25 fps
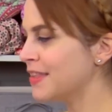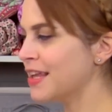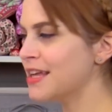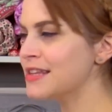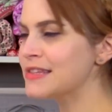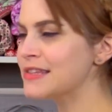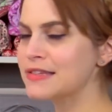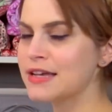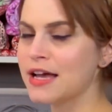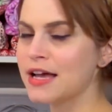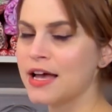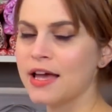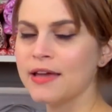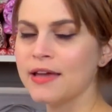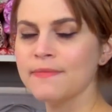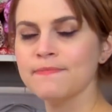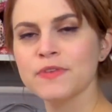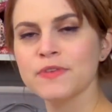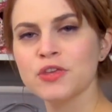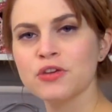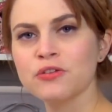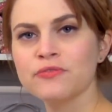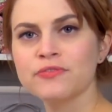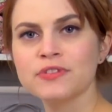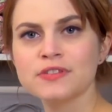let's say
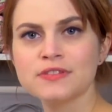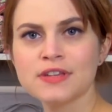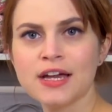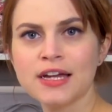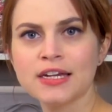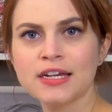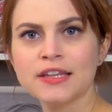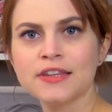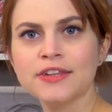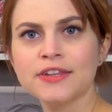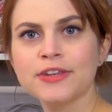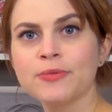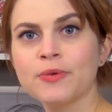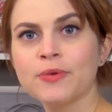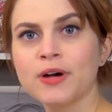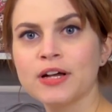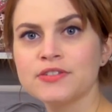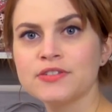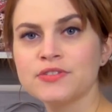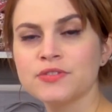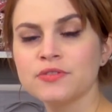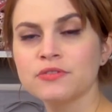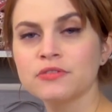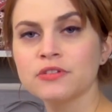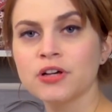you've decided that you
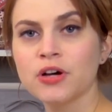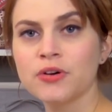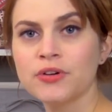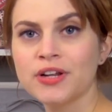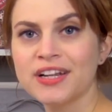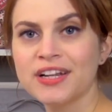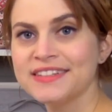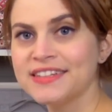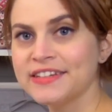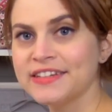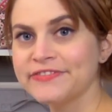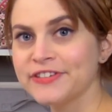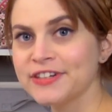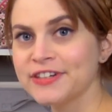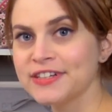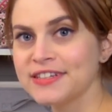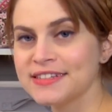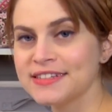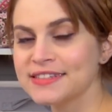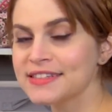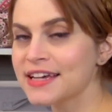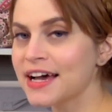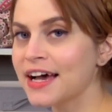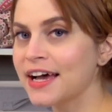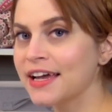want to load a different
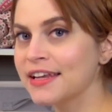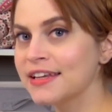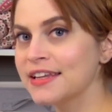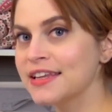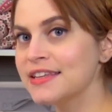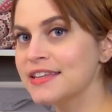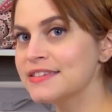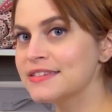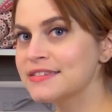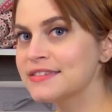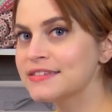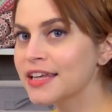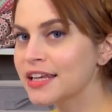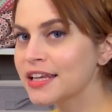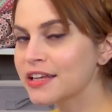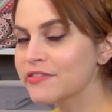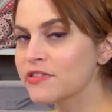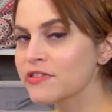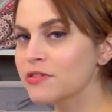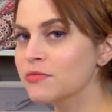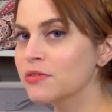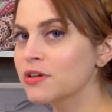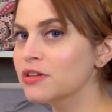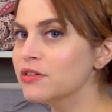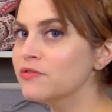design instead
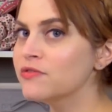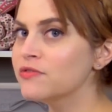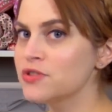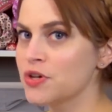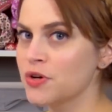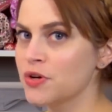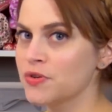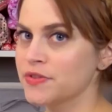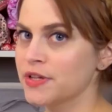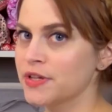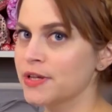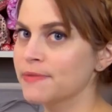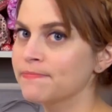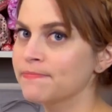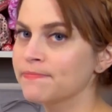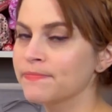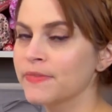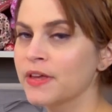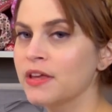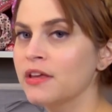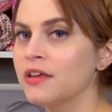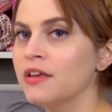of the one you've chosen.